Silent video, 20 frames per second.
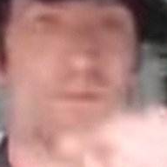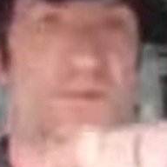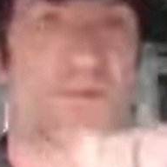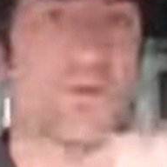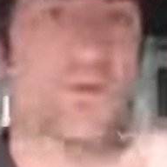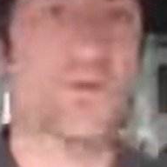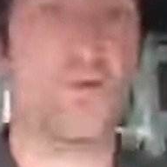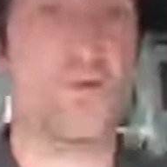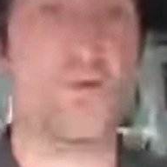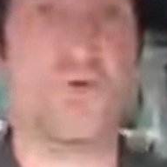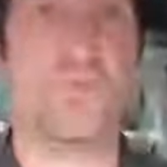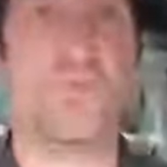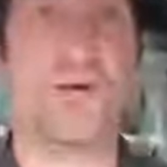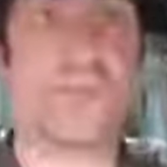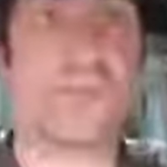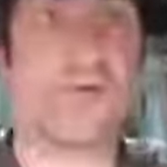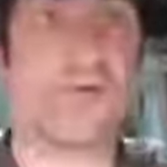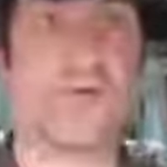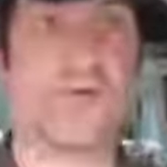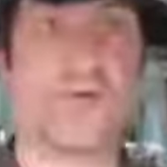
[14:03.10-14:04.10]
They all
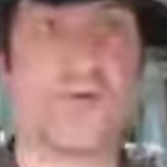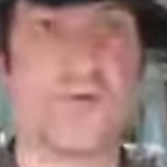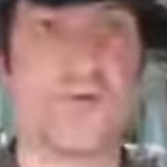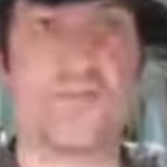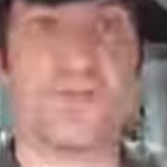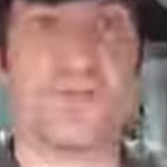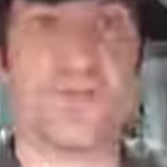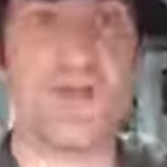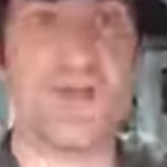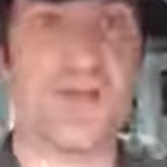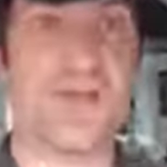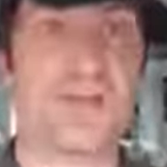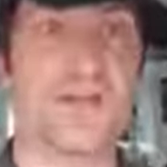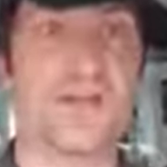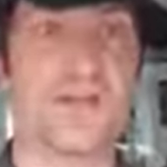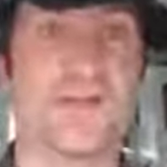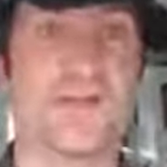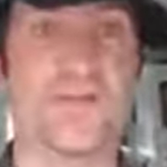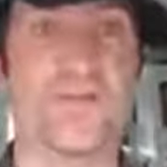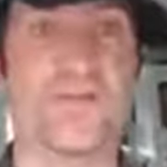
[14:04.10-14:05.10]
map across
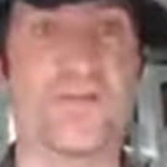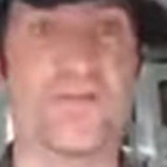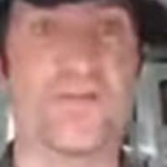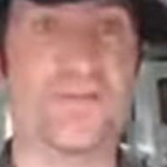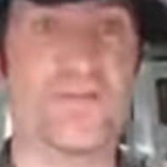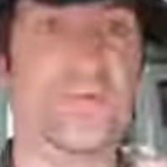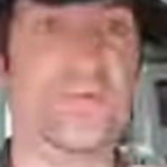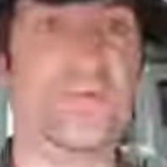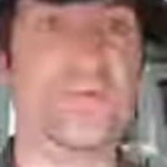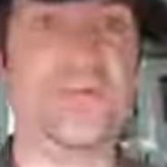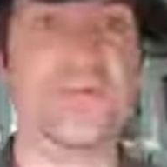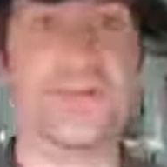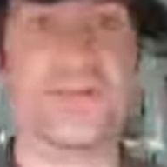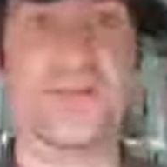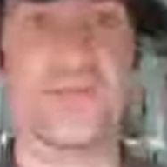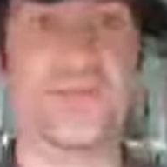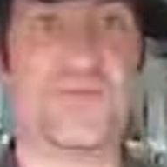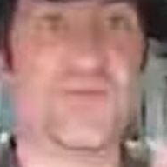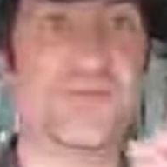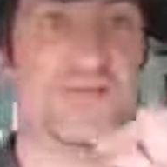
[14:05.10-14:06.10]
to different moods,
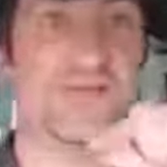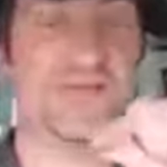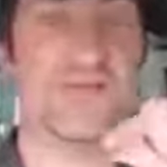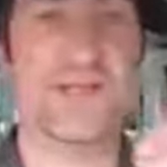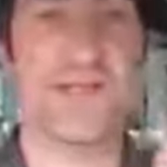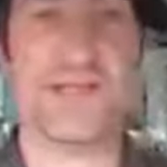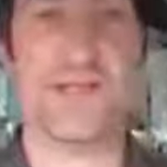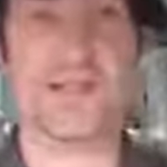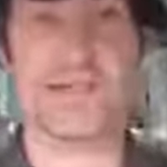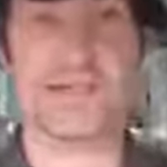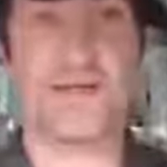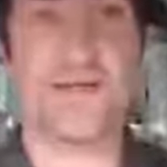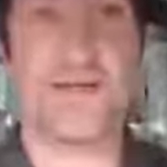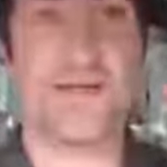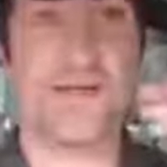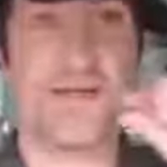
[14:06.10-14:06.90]
different states,